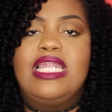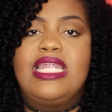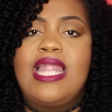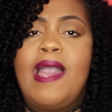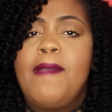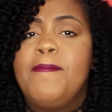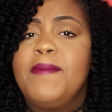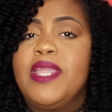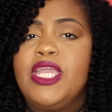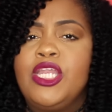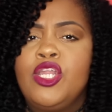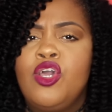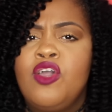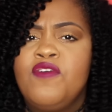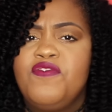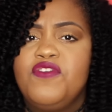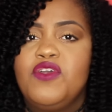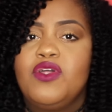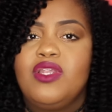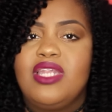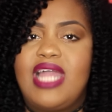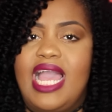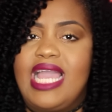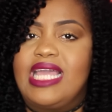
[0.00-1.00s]
Let me know if
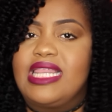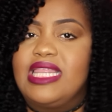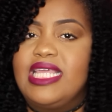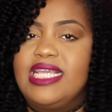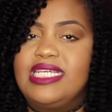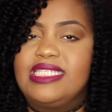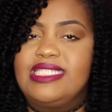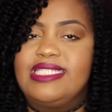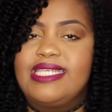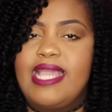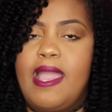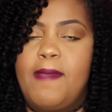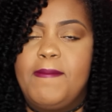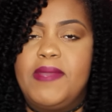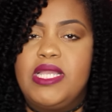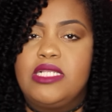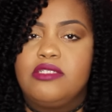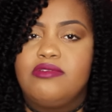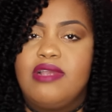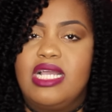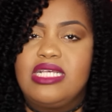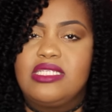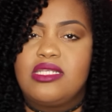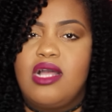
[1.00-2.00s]
you like these
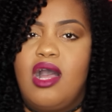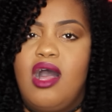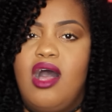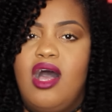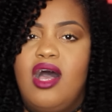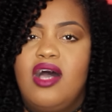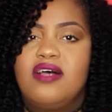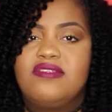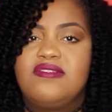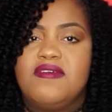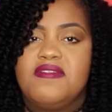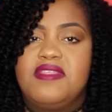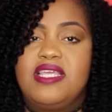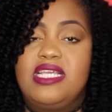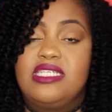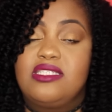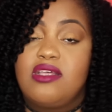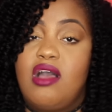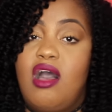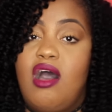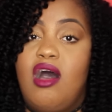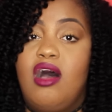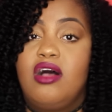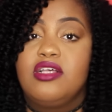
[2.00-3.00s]
Sammy Dress hauls, if
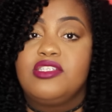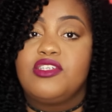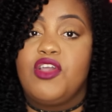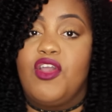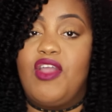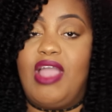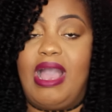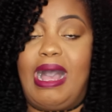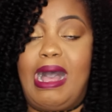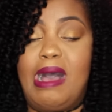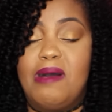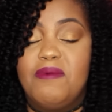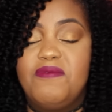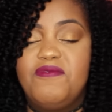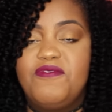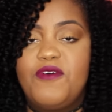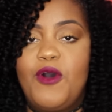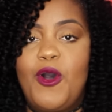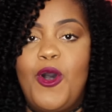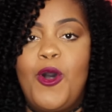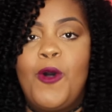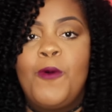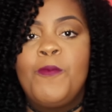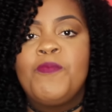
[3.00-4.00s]
these hauls are
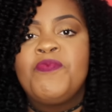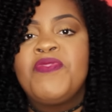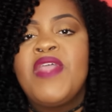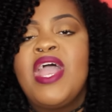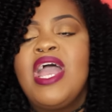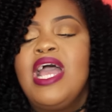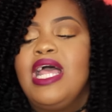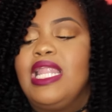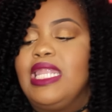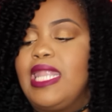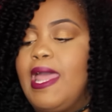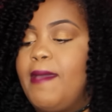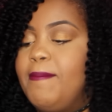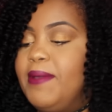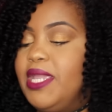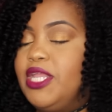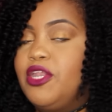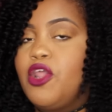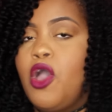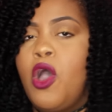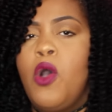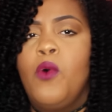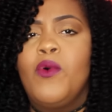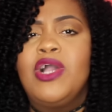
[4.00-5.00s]
helpful. Let me
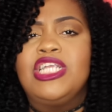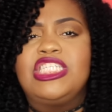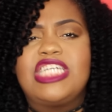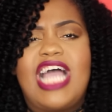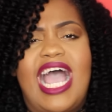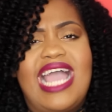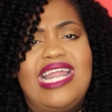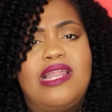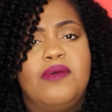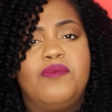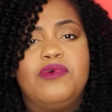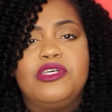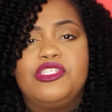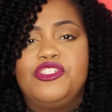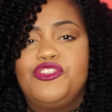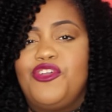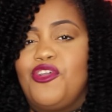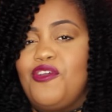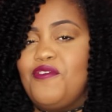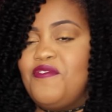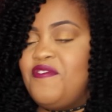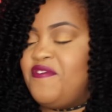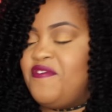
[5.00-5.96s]
know which item was your